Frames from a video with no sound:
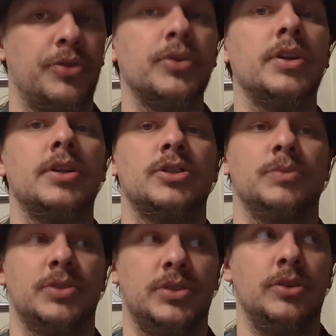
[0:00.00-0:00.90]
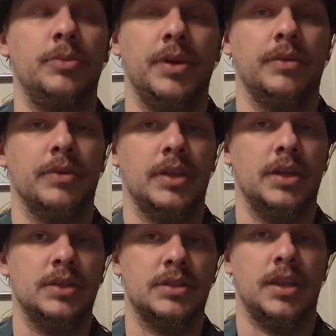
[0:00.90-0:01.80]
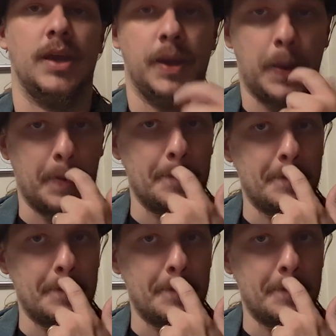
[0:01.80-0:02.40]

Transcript: 3rd edition was still being released. Like,